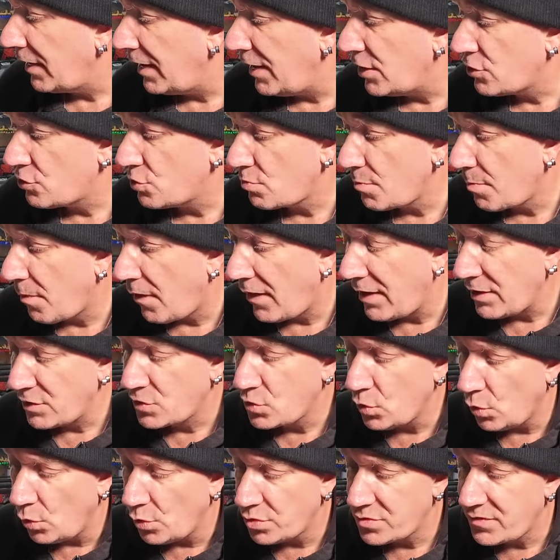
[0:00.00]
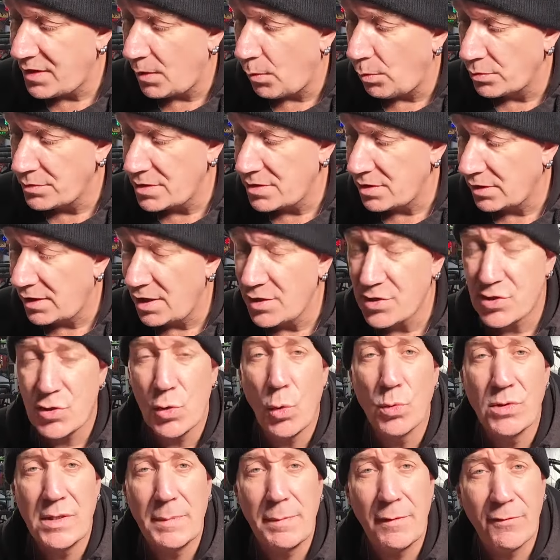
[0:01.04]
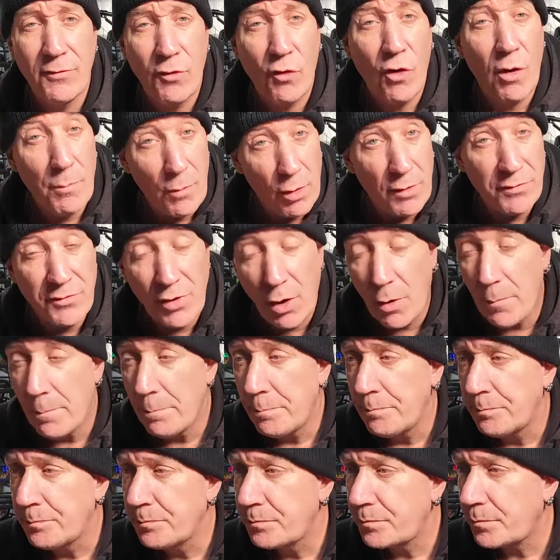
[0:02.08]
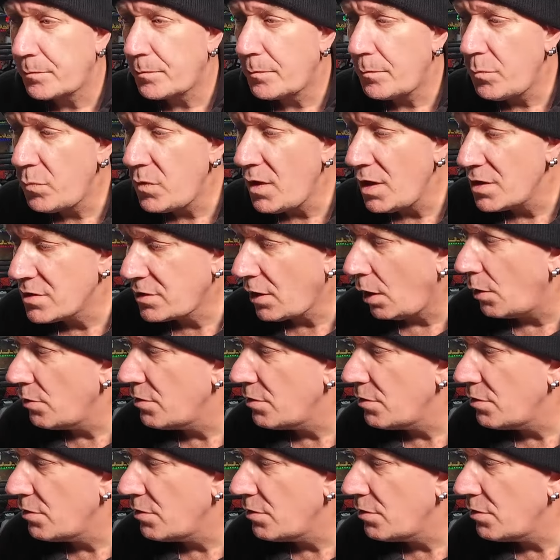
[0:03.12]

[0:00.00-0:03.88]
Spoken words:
issues with my exhaust that I wanted to get sorted before I moved on. So